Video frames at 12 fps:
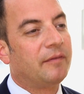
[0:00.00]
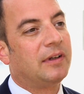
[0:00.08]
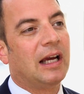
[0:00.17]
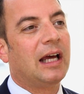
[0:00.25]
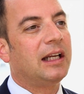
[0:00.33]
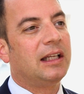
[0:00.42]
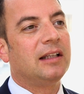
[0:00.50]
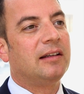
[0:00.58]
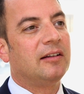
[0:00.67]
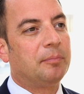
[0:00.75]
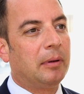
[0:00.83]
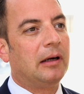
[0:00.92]
I've got to get
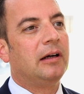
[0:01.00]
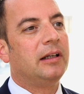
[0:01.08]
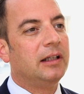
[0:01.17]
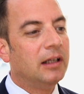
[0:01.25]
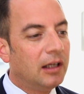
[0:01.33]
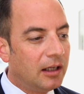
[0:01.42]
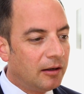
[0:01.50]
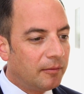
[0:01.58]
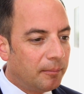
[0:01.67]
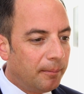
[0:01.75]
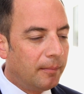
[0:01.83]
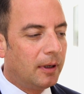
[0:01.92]
this party
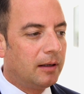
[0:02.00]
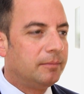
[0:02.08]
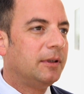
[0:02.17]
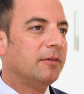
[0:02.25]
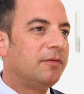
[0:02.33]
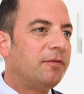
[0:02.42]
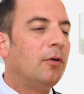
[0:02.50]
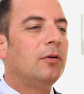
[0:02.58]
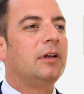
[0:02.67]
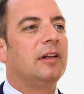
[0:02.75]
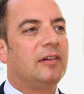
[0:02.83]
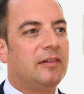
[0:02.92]

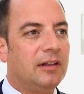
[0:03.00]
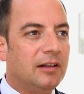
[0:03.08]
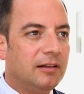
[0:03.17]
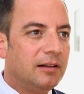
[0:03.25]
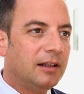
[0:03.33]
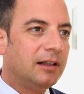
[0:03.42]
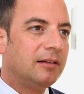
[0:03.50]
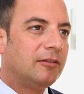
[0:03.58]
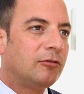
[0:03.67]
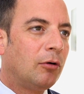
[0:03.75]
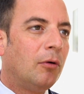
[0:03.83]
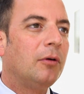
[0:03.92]
focused
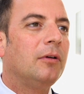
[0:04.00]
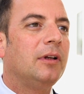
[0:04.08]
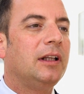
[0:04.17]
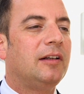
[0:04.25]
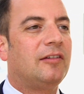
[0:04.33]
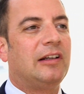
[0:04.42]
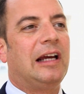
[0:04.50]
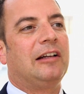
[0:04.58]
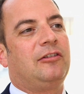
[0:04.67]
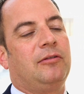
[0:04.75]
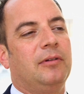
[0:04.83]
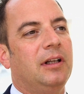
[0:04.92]
and totally
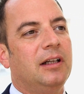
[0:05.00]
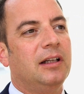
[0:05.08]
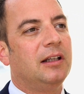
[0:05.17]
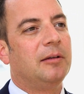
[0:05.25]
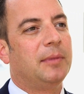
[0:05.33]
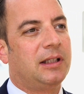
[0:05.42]
saturated in the